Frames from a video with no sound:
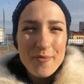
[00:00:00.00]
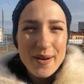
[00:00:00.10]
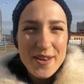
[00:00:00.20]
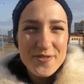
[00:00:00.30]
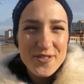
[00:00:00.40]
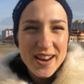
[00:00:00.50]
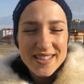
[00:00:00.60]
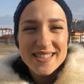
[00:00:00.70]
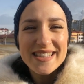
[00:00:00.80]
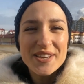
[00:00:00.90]
My
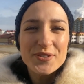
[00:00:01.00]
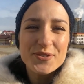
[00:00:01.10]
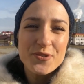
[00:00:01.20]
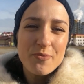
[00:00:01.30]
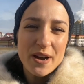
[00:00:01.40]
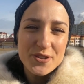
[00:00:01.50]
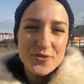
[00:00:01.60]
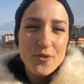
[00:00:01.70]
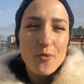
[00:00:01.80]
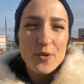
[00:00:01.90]
friends, thank you so
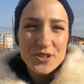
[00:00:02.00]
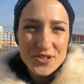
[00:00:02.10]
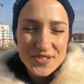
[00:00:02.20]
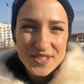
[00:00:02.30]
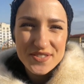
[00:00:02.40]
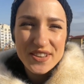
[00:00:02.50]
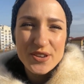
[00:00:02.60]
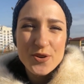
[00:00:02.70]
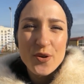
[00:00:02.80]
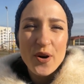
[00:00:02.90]
much for watching this
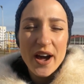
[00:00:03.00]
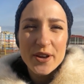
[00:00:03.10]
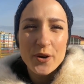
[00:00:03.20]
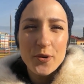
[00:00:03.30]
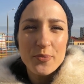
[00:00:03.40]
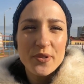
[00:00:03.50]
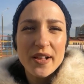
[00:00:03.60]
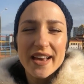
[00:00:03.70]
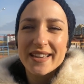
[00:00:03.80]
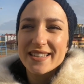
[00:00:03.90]
video. I hope you
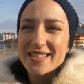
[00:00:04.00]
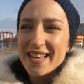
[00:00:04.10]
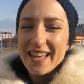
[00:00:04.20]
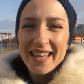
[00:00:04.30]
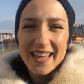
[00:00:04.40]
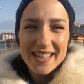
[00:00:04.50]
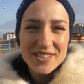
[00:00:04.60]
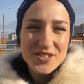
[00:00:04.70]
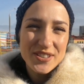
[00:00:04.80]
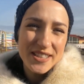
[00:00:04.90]
like it.
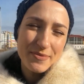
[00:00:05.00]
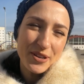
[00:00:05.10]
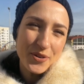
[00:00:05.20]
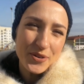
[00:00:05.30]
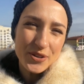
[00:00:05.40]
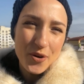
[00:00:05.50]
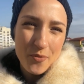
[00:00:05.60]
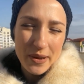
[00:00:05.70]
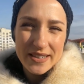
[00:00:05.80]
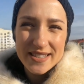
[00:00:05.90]
And let me know in the
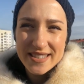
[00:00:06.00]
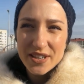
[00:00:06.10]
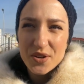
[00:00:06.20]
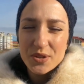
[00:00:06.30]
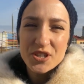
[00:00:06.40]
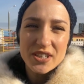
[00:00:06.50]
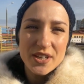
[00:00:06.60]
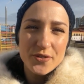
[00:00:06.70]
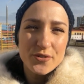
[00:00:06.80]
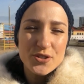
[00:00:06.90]
comments which
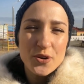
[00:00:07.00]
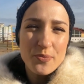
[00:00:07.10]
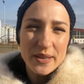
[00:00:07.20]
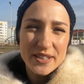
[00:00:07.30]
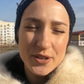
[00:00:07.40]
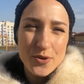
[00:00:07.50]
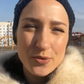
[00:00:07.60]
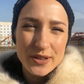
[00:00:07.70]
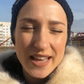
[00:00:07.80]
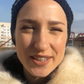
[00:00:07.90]
kind of topic you
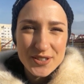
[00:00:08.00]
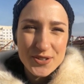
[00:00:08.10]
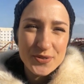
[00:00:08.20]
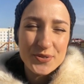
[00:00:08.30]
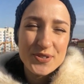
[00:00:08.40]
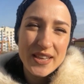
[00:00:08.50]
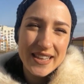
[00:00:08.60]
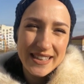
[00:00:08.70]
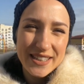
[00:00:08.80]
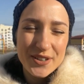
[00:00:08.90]
would like to see
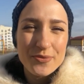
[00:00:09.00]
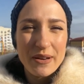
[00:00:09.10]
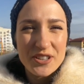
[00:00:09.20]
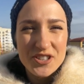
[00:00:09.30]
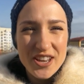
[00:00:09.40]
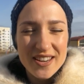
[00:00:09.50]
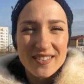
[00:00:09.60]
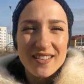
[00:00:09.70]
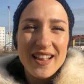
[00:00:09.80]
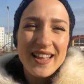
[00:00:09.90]
here on my
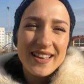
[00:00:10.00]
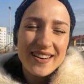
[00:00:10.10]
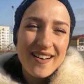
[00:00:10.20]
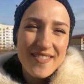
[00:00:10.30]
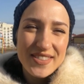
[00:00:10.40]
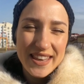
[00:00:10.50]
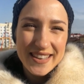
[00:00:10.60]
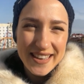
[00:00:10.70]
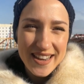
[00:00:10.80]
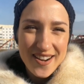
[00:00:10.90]
channel.
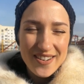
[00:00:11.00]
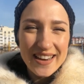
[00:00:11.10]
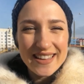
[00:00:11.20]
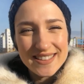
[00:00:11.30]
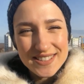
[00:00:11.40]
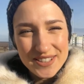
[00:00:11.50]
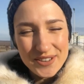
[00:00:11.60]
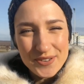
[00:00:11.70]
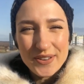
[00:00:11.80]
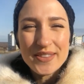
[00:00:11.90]
Take care and see
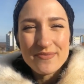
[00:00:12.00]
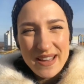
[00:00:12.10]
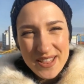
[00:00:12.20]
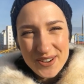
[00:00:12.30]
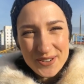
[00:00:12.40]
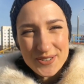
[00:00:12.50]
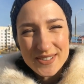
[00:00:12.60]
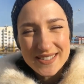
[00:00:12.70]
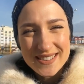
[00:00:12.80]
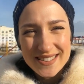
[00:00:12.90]
you in
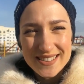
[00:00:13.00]
Belarus.